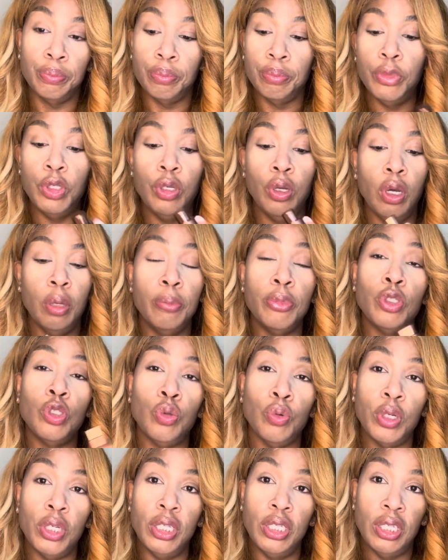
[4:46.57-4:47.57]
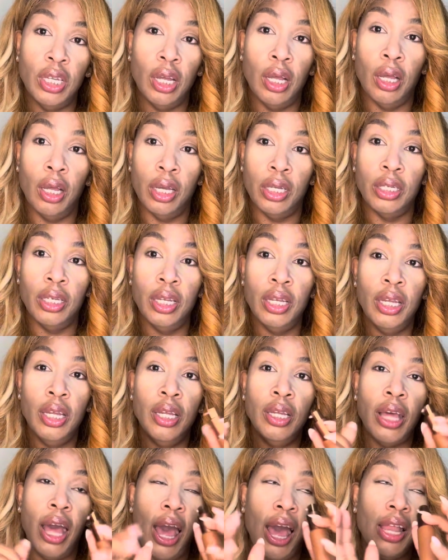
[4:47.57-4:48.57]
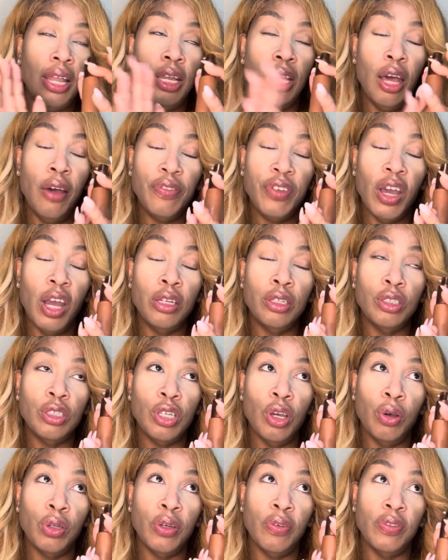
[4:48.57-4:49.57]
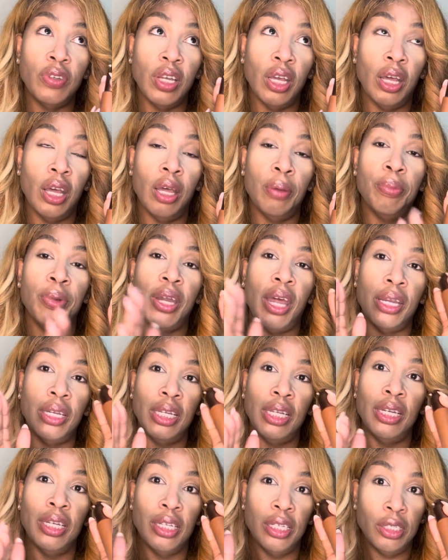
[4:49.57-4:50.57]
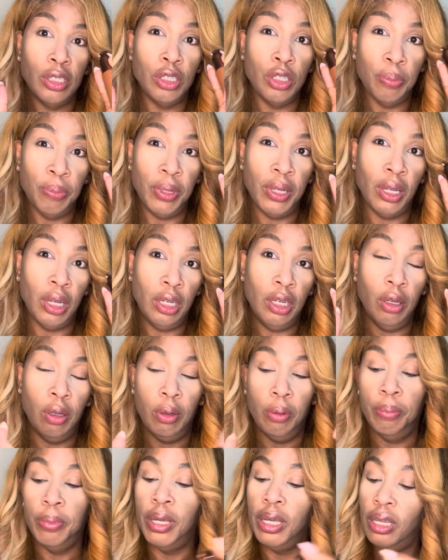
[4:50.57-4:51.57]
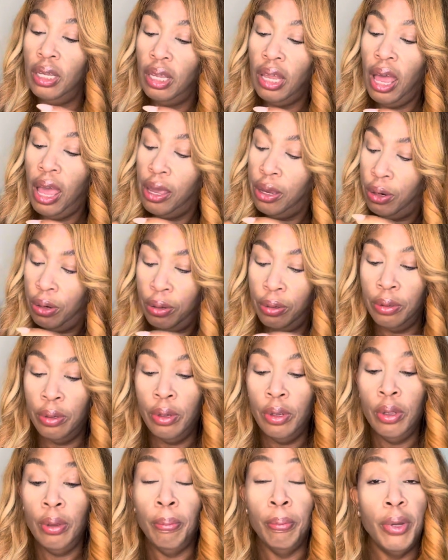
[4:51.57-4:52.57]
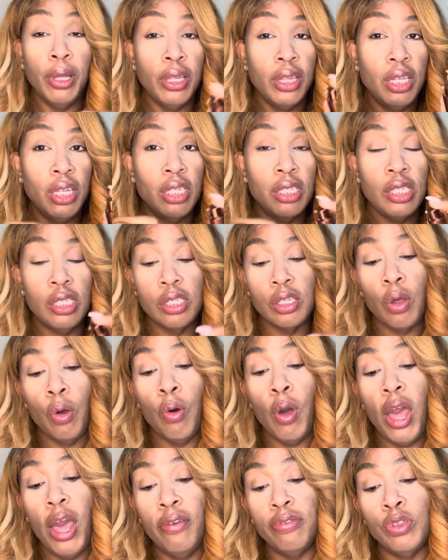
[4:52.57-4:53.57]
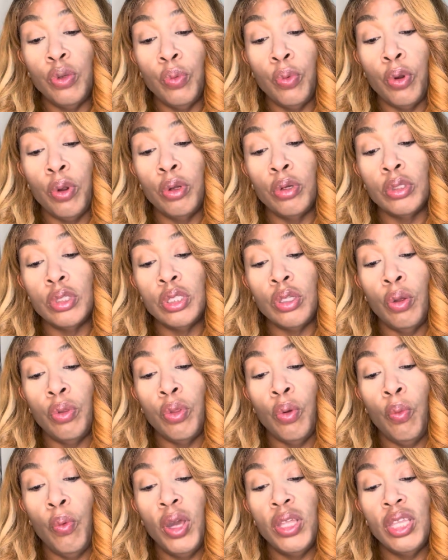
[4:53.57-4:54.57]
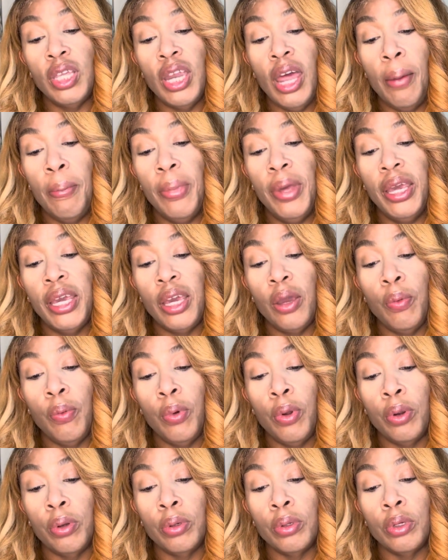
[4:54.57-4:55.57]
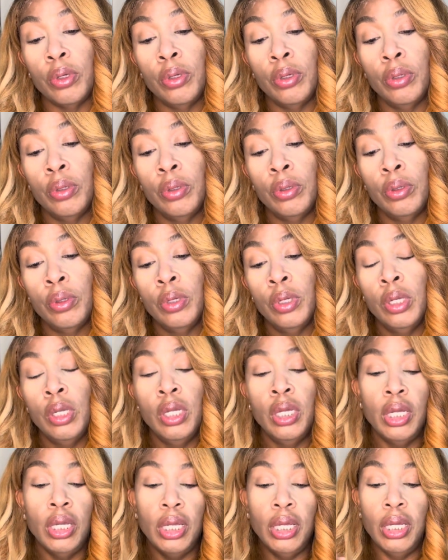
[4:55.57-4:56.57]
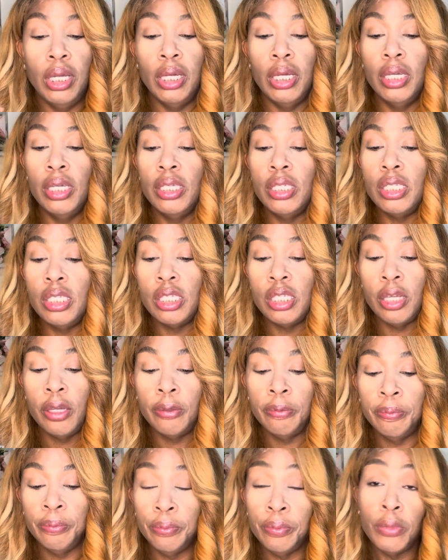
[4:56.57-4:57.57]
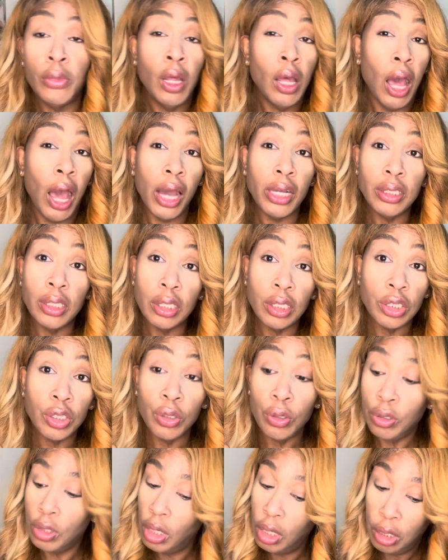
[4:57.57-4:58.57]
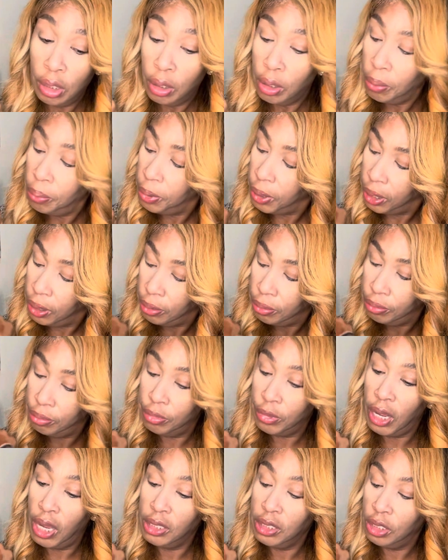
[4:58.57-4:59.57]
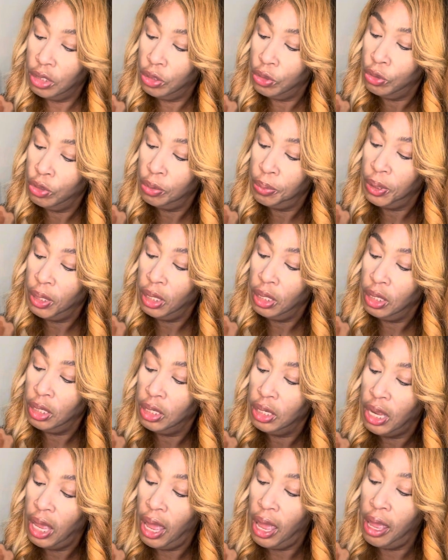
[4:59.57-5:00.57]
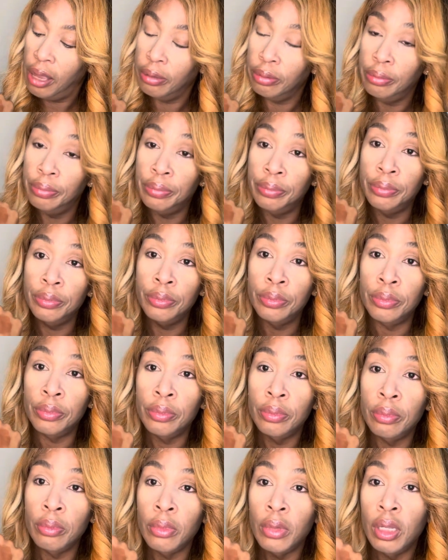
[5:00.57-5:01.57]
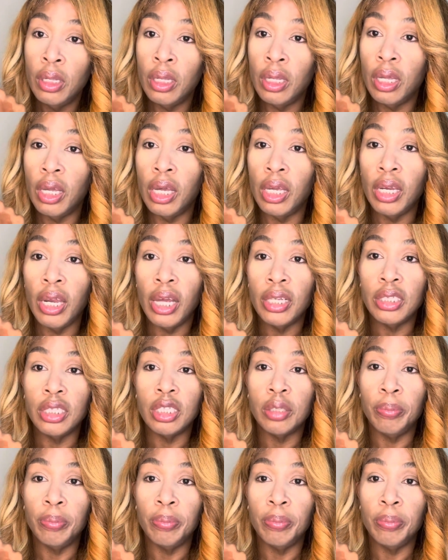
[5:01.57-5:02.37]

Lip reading: you know, in between Dawn. I love the undertone of Dawn, but I need it to be a little bit lighter. But this is going to have to work. So the way that I make it work is I just use a little bit. I just use me a little dot. And I just